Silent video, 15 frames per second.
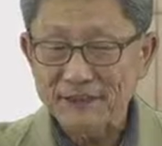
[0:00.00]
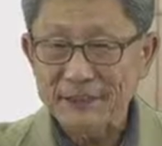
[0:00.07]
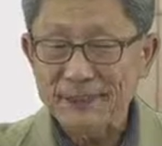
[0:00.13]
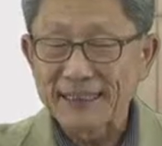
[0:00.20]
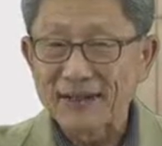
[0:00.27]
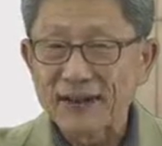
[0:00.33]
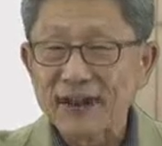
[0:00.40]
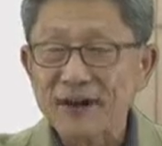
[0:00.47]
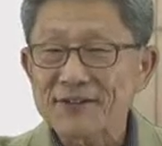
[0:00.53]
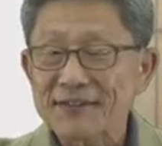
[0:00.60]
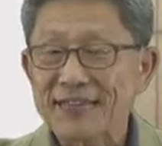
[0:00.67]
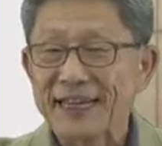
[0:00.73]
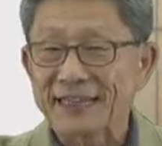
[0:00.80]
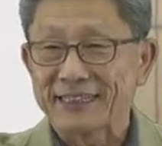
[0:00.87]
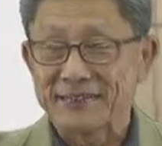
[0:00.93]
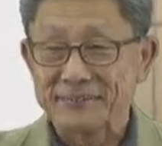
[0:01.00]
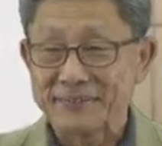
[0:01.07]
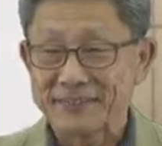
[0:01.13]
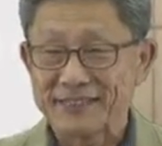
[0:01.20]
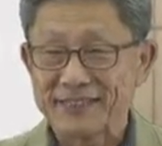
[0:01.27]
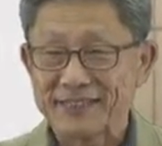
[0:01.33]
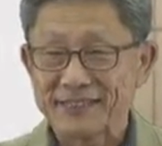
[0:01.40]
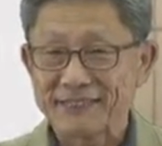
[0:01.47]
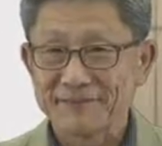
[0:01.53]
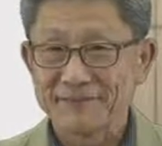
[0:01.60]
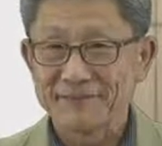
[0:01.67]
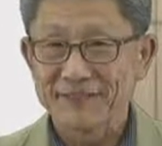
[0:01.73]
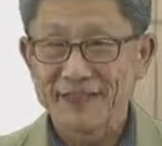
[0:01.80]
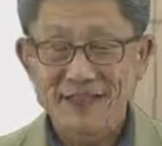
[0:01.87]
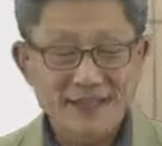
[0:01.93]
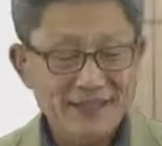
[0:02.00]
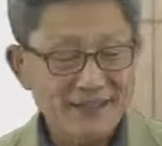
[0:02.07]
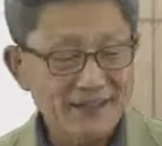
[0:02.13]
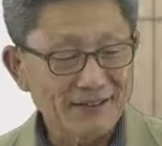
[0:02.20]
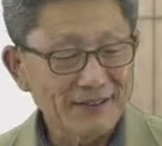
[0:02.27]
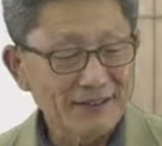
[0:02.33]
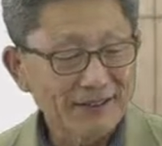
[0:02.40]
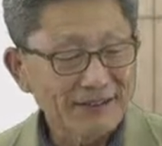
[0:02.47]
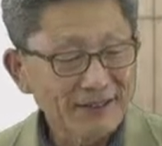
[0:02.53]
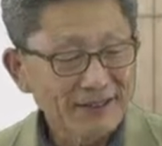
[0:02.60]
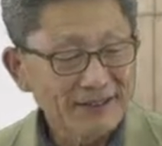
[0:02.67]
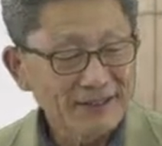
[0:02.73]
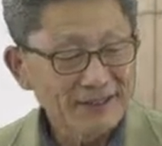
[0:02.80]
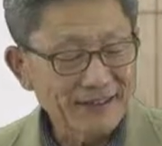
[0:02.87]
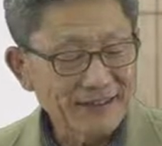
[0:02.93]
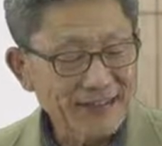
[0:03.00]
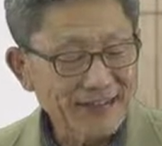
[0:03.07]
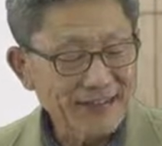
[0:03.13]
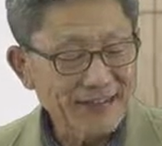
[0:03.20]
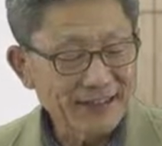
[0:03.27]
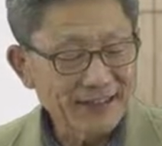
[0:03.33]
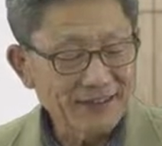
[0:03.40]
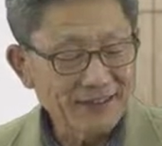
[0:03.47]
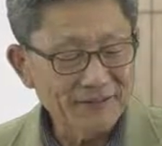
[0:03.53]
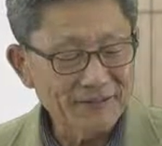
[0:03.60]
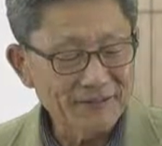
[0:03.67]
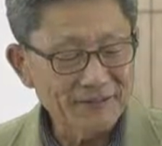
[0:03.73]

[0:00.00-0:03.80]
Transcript: the host atoms. So that kind of